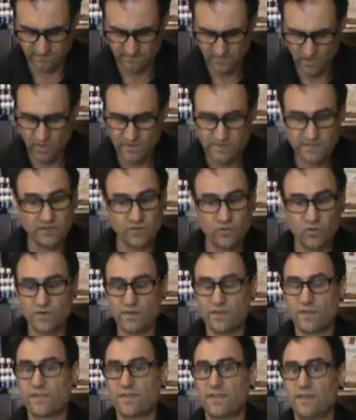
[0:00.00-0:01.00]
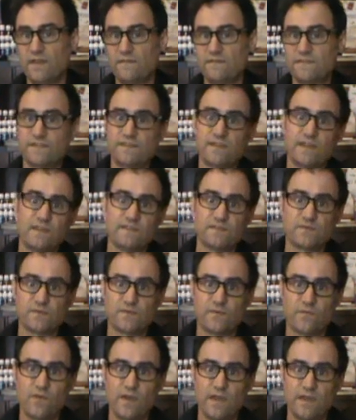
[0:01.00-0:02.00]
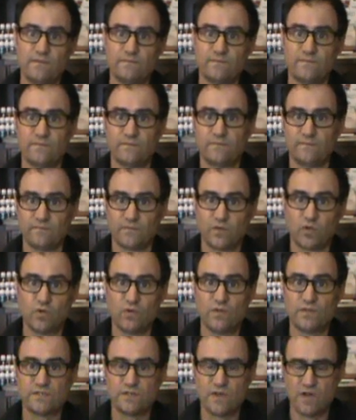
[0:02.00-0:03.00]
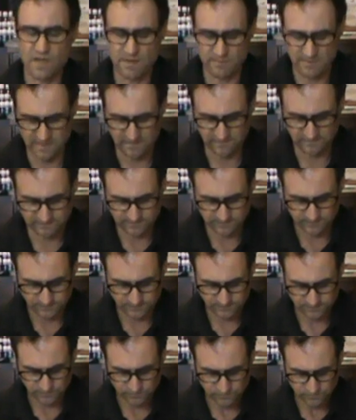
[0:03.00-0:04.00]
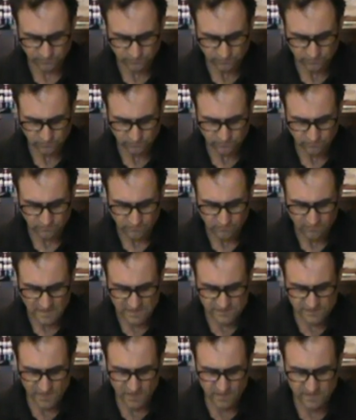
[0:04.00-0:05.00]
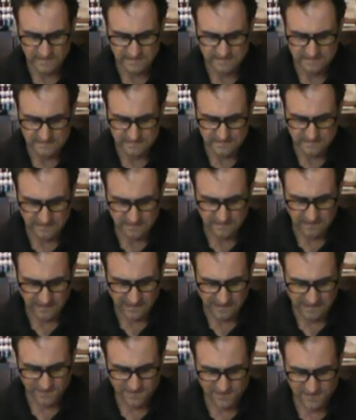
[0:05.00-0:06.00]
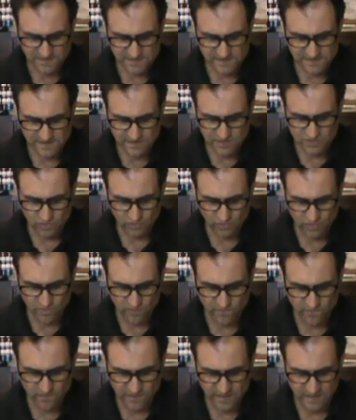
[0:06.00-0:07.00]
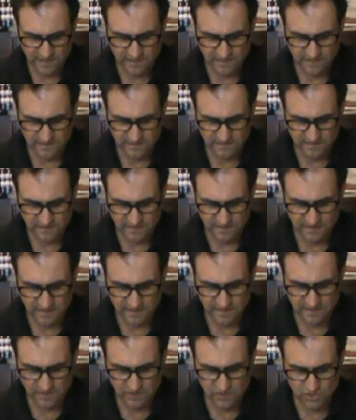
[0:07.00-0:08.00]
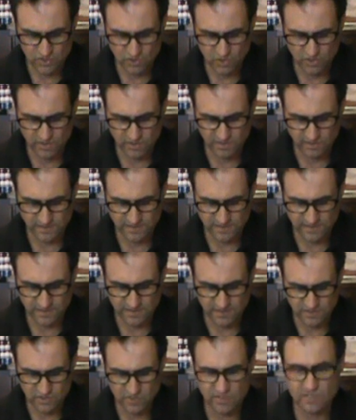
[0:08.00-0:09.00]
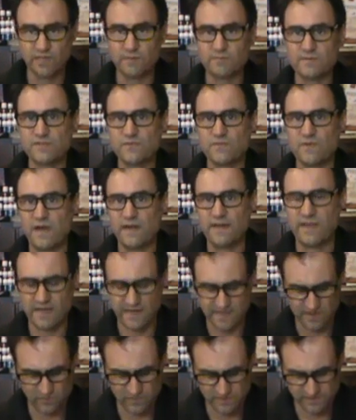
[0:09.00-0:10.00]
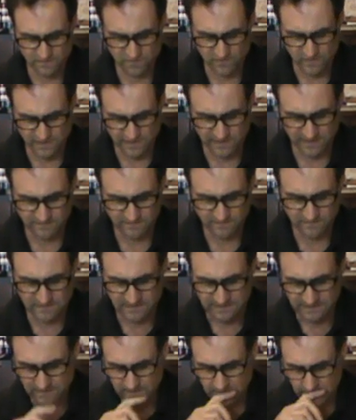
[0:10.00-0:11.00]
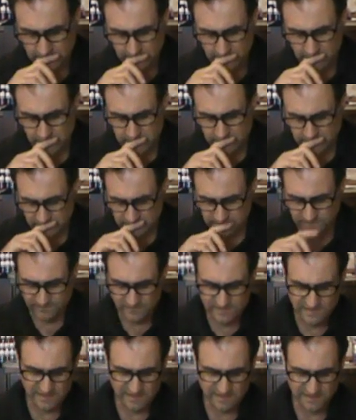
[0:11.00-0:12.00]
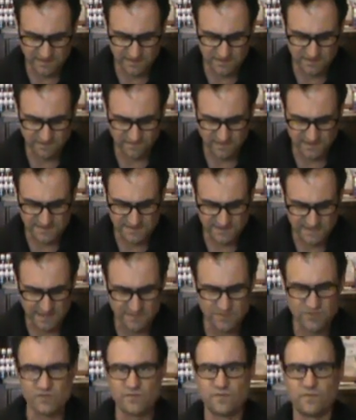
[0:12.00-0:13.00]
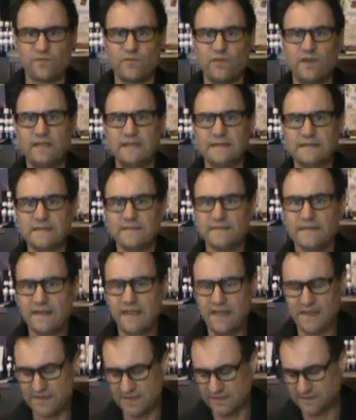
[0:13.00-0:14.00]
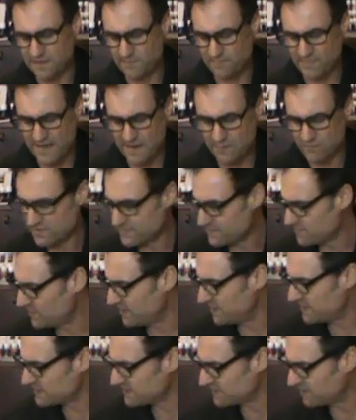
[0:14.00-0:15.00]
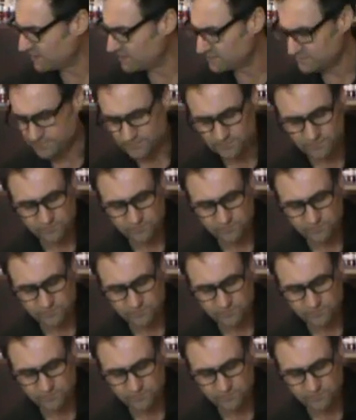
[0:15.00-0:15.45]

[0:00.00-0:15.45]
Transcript: Oh, I didn't order the Thieves. The Thieves was free. Good timing. So, Thieves Essential Oil free, the eucalyptus radiator was free, the Inner Defense capsules were free, and the lip balm was free. So